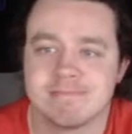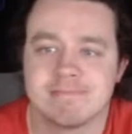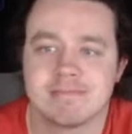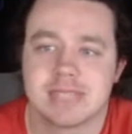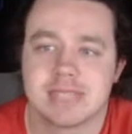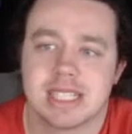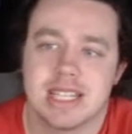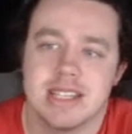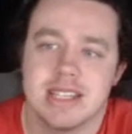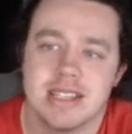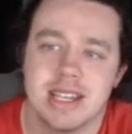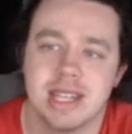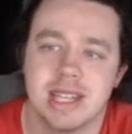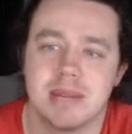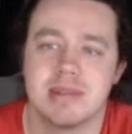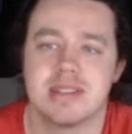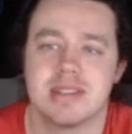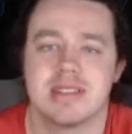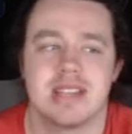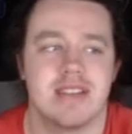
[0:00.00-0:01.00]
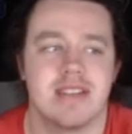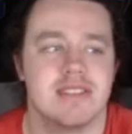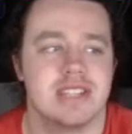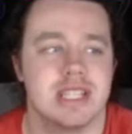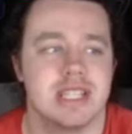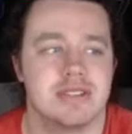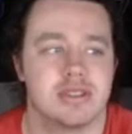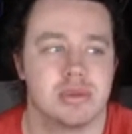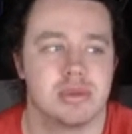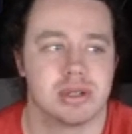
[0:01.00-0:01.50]
He's at number 17
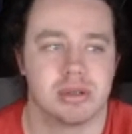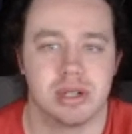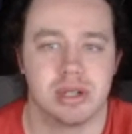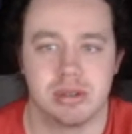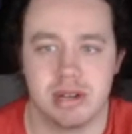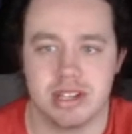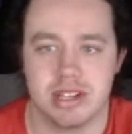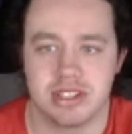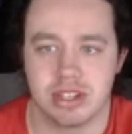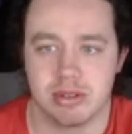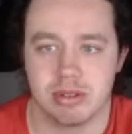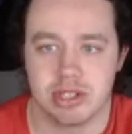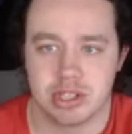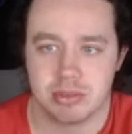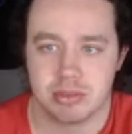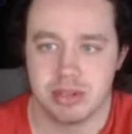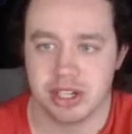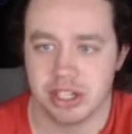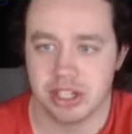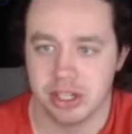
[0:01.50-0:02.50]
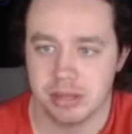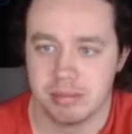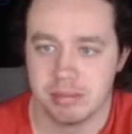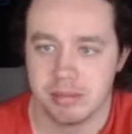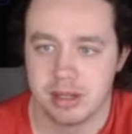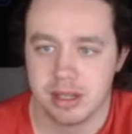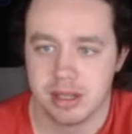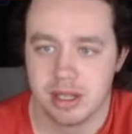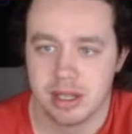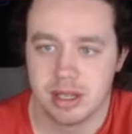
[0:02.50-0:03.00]
for Rickler Racing, which is pretty good.
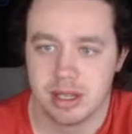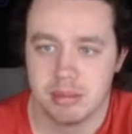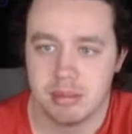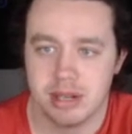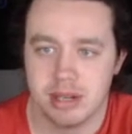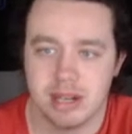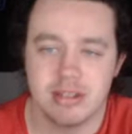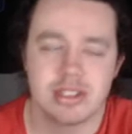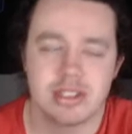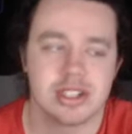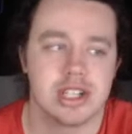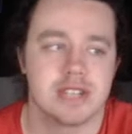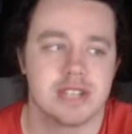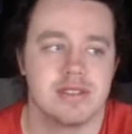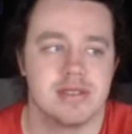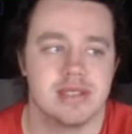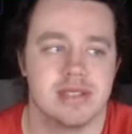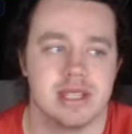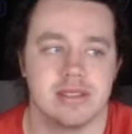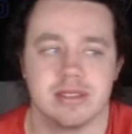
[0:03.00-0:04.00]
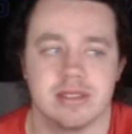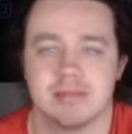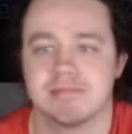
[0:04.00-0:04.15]
But now he starts 15th.